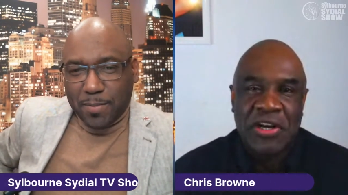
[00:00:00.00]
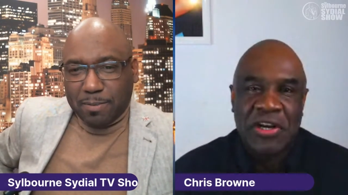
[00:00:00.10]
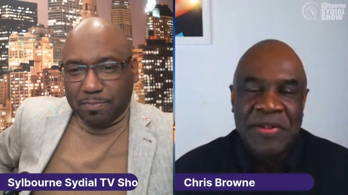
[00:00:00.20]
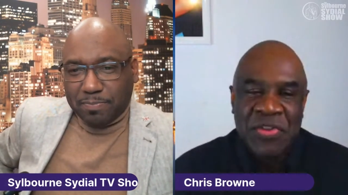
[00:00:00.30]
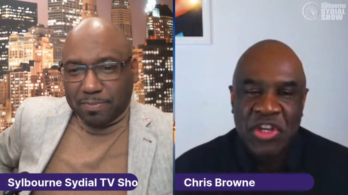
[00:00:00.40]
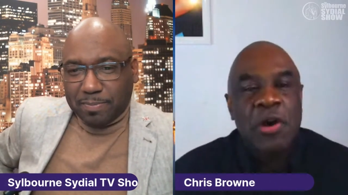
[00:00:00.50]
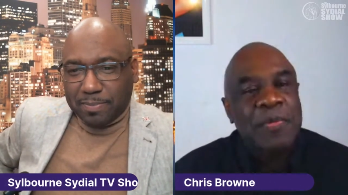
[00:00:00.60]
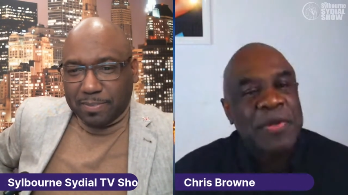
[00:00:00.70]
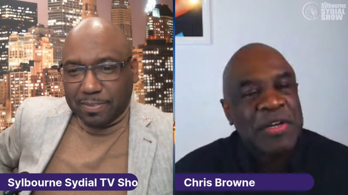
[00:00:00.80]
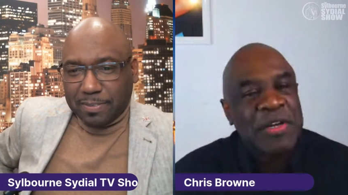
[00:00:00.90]
Speaker 1: good
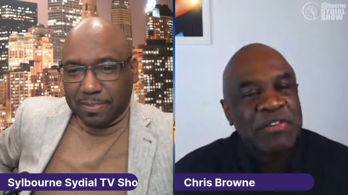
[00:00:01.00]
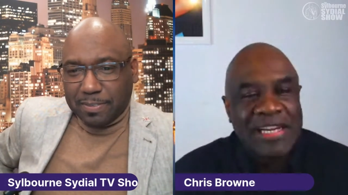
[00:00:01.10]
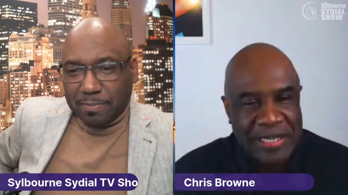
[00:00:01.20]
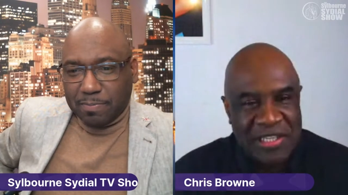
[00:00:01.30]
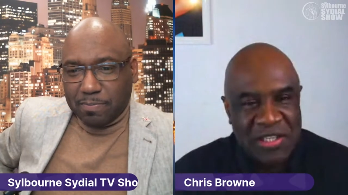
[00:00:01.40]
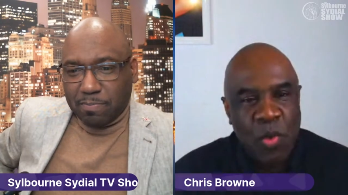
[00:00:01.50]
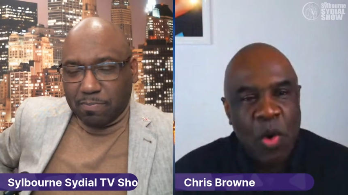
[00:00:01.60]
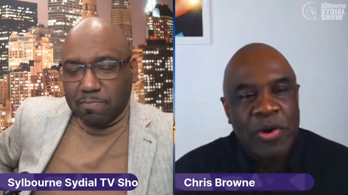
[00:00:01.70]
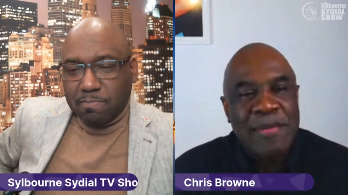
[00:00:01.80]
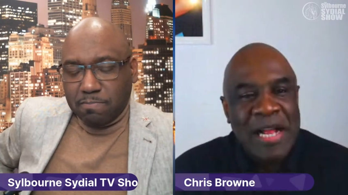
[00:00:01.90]
is what we're about to
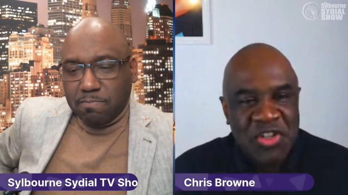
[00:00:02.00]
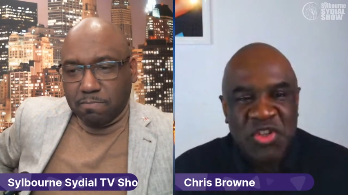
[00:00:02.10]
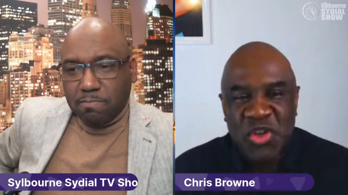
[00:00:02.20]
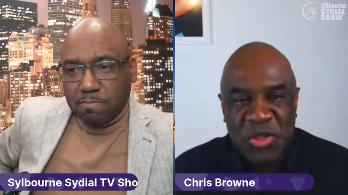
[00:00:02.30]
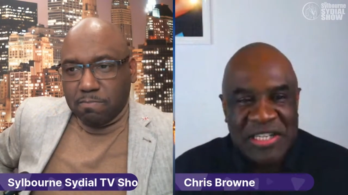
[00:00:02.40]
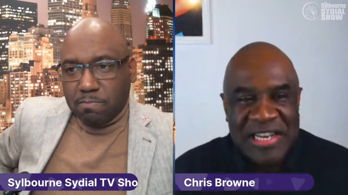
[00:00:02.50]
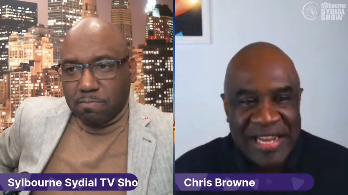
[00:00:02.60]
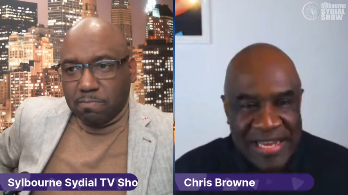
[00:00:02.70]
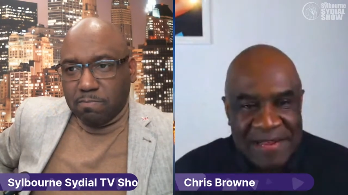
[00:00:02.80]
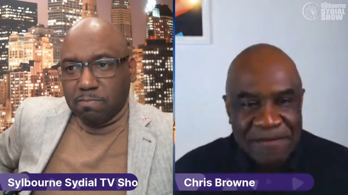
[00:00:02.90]
do today to
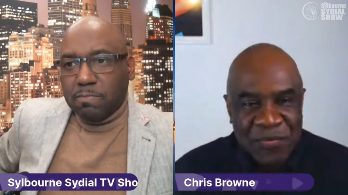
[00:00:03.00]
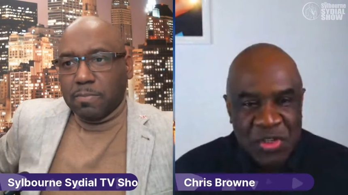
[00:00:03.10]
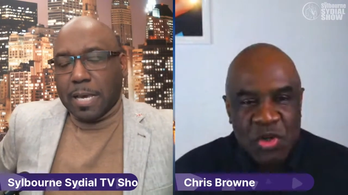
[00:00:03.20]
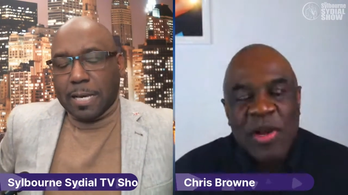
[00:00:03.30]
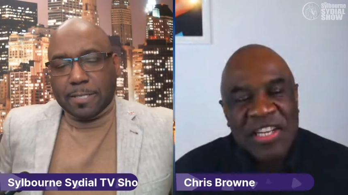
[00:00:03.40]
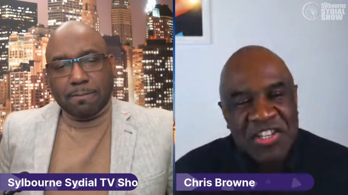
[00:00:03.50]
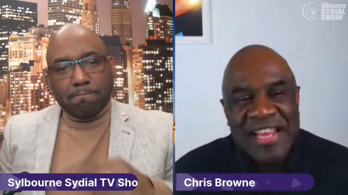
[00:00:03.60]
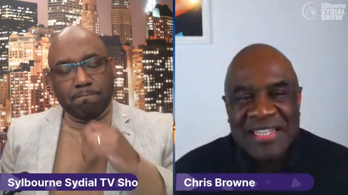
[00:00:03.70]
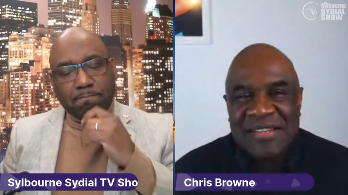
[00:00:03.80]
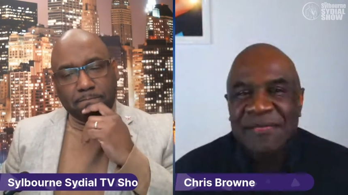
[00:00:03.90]
actually get some yes.
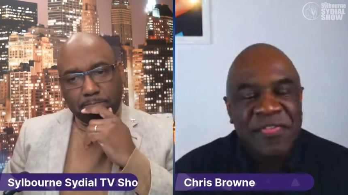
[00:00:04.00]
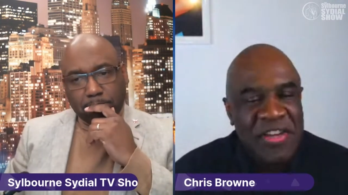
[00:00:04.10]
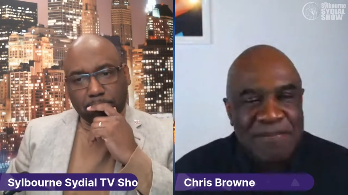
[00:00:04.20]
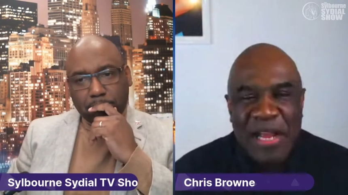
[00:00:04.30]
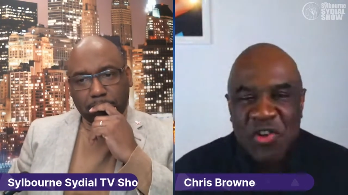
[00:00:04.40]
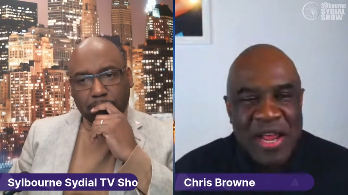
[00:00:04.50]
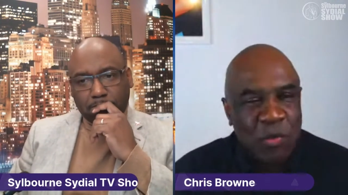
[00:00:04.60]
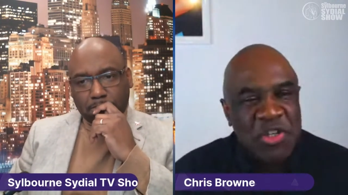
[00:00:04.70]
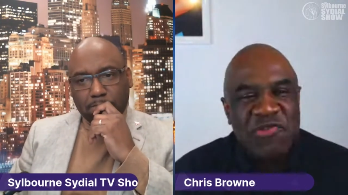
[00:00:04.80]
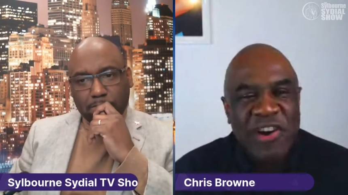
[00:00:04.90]
feedback on that. What do you reckon?
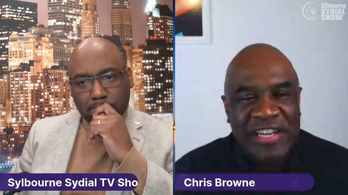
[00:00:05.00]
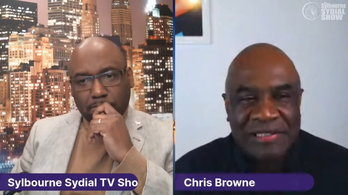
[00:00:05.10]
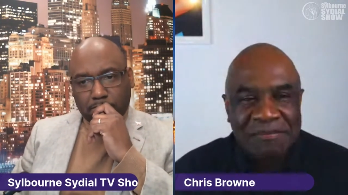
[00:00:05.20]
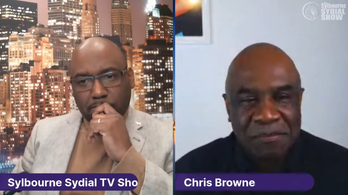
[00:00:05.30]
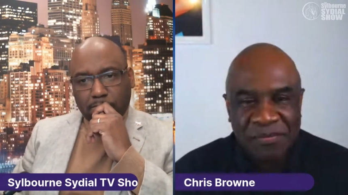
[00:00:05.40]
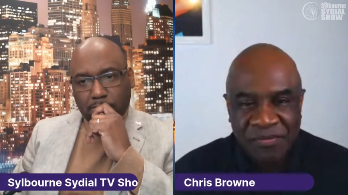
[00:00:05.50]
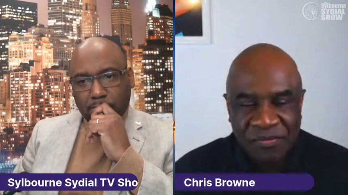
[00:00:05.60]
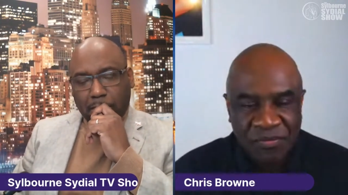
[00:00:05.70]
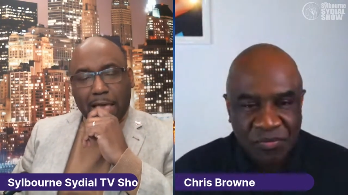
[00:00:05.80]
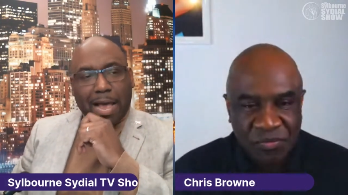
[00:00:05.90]

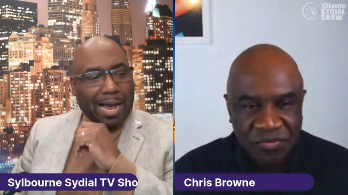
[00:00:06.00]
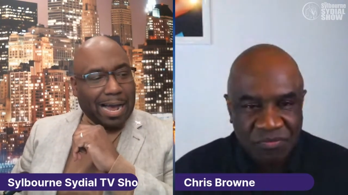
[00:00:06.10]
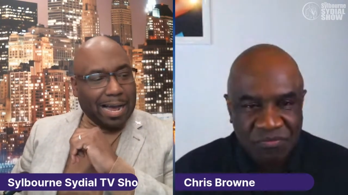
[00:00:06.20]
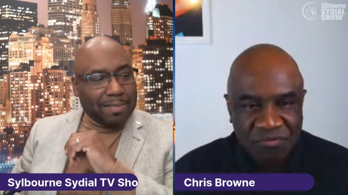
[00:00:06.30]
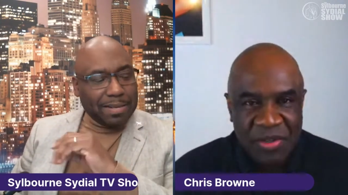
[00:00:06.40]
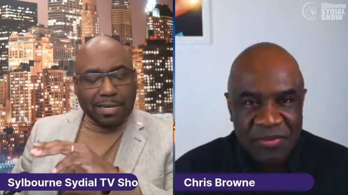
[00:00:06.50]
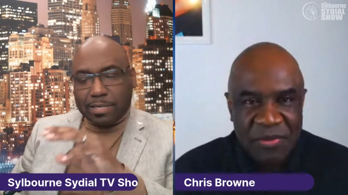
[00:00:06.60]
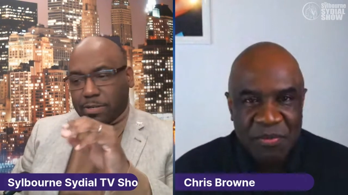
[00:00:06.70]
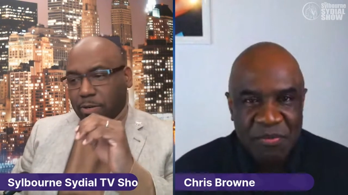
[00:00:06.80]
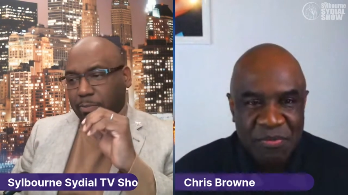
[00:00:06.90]
Speaker 2: I, I think that
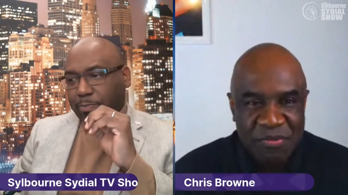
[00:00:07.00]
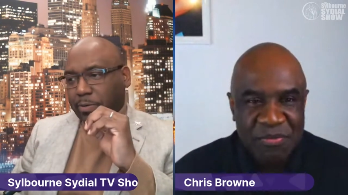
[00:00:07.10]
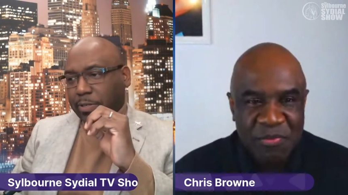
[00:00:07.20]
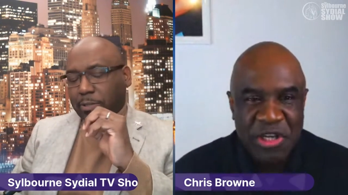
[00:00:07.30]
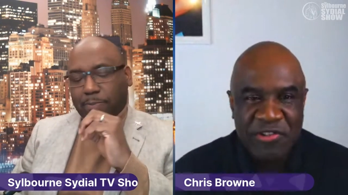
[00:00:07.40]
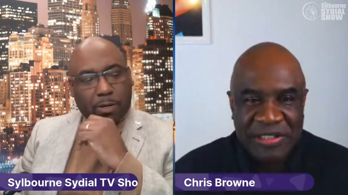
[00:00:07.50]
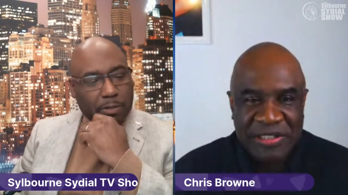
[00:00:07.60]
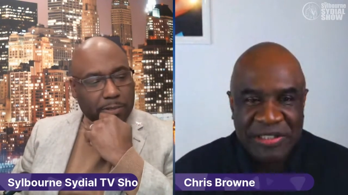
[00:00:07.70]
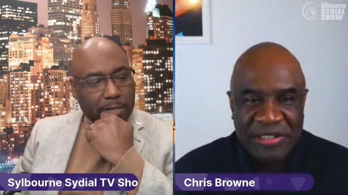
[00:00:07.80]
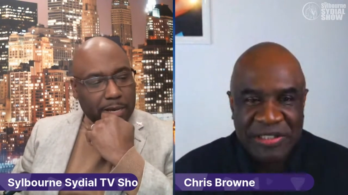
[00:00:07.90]
is good, Chris,
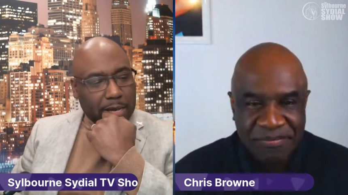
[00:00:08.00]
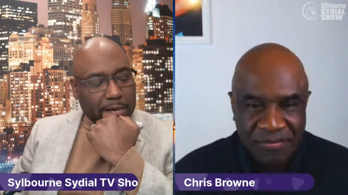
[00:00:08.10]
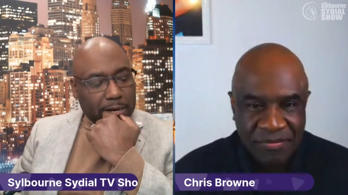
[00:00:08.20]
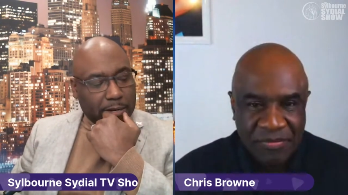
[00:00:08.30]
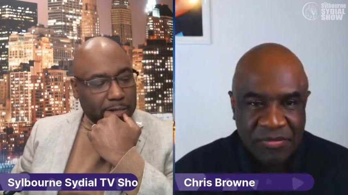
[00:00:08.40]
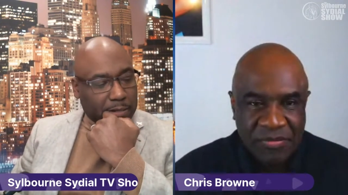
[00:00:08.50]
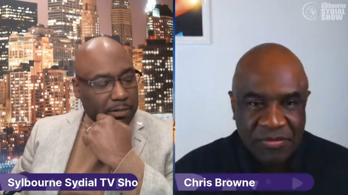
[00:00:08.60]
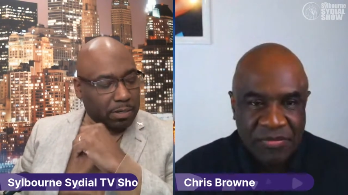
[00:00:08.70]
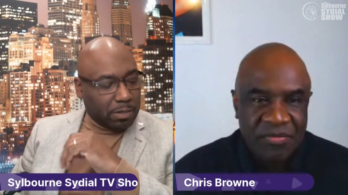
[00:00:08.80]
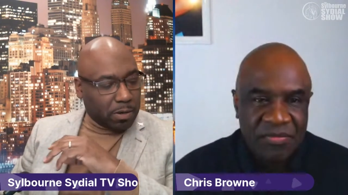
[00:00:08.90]
because you know,
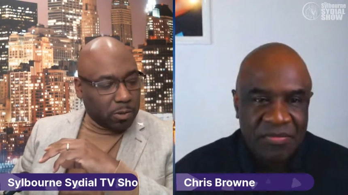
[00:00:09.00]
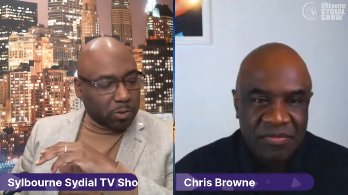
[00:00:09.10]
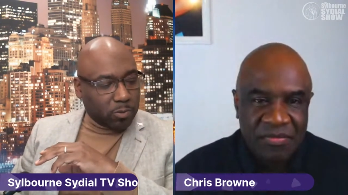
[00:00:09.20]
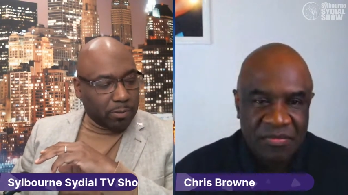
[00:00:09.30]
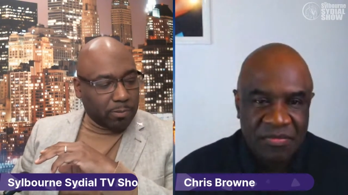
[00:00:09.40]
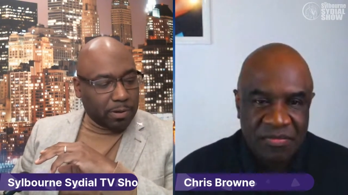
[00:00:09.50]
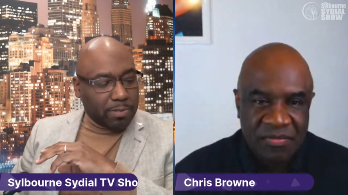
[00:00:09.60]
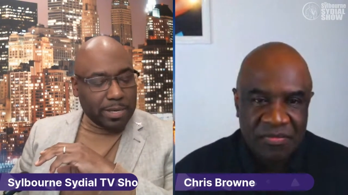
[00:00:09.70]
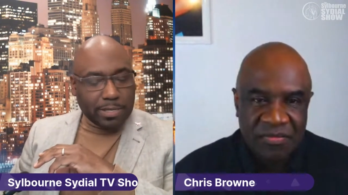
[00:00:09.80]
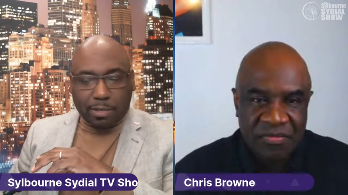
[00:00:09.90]
you know, coach. One, one
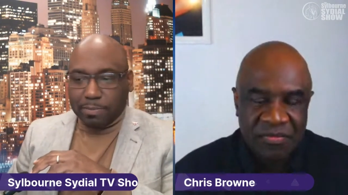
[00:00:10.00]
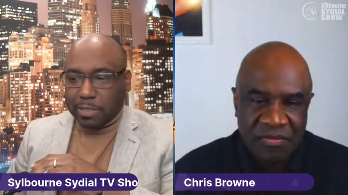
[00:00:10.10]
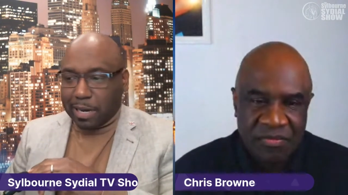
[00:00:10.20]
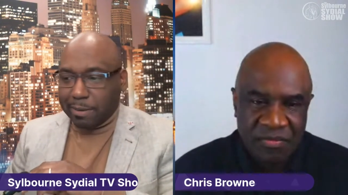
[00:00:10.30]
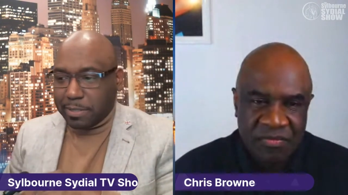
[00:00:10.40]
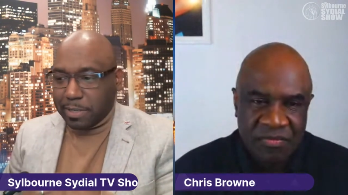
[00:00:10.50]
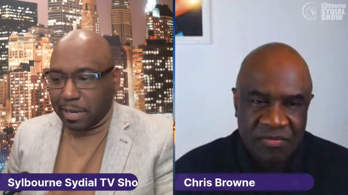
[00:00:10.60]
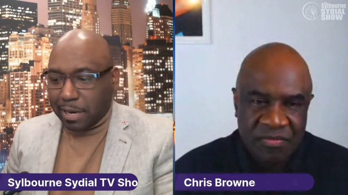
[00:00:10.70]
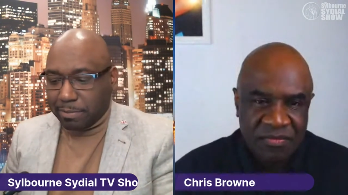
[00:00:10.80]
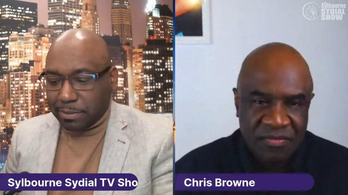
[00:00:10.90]
of the things sometimes,
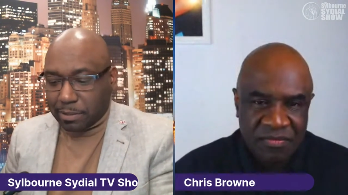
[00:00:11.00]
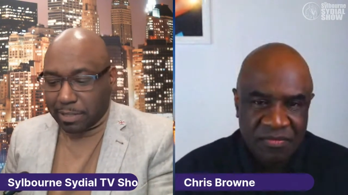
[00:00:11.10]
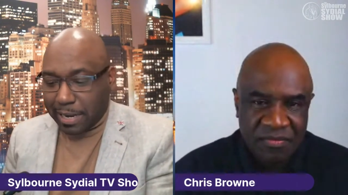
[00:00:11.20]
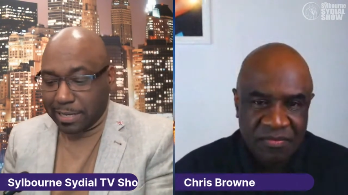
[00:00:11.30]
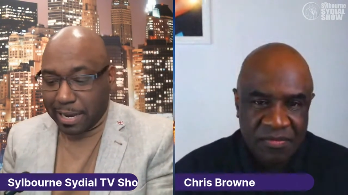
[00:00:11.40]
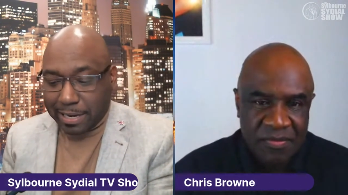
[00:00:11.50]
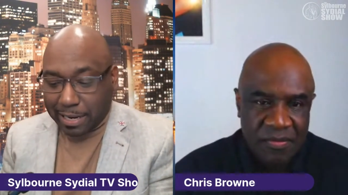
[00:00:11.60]
um, just like in any